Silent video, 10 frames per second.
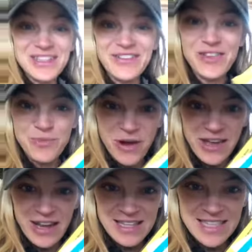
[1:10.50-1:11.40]
of other
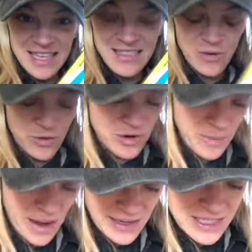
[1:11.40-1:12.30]
products in the order
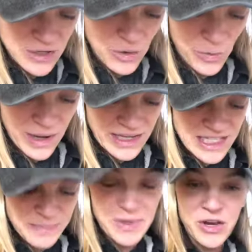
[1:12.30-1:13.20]
box. So one
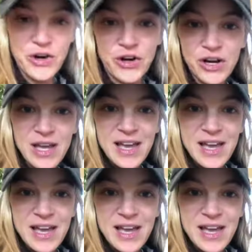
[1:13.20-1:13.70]
is Pure.